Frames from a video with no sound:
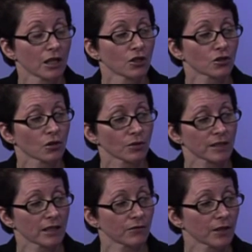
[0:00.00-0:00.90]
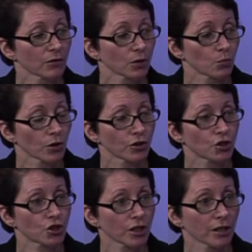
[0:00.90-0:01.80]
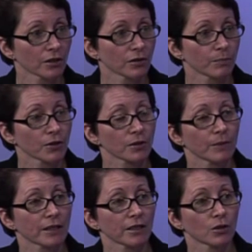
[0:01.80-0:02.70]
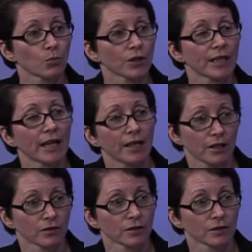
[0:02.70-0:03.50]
So instead of hearing the word chair, the person might hear the word hair.